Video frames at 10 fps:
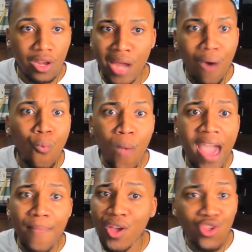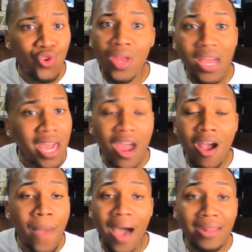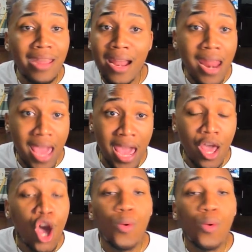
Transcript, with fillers: Don't wait because you didn't care about none of that